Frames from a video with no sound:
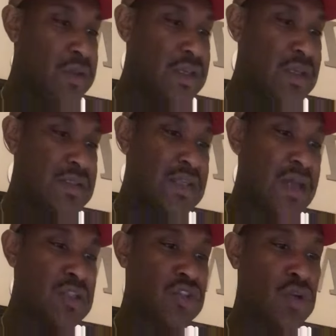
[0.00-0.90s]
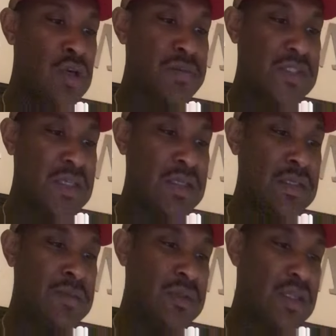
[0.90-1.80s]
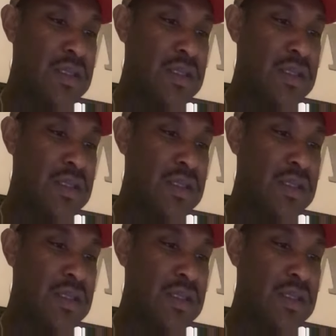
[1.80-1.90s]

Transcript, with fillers: the entire scrum team